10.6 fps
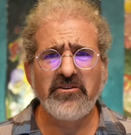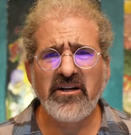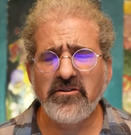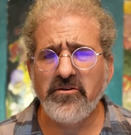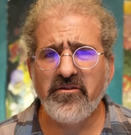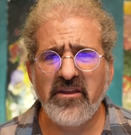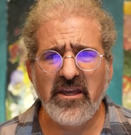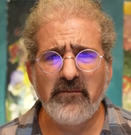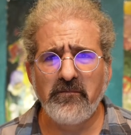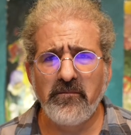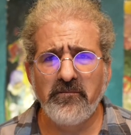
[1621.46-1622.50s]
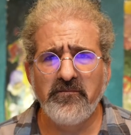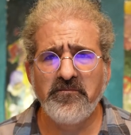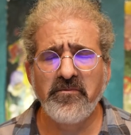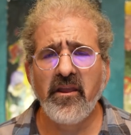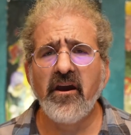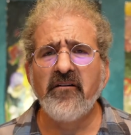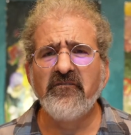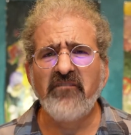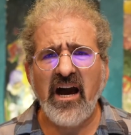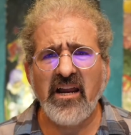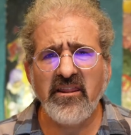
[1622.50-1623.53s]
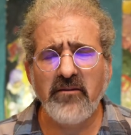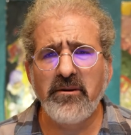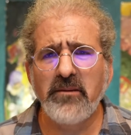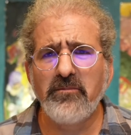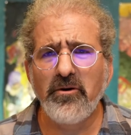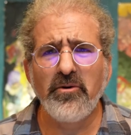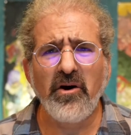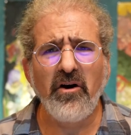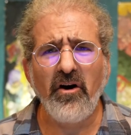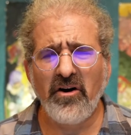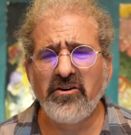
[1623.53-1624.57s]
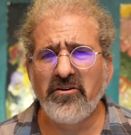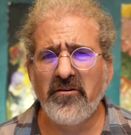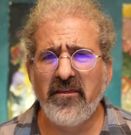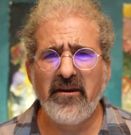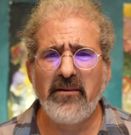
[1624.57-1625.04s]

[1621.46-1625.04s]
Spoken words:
out your theme. Find the people who are on your theme.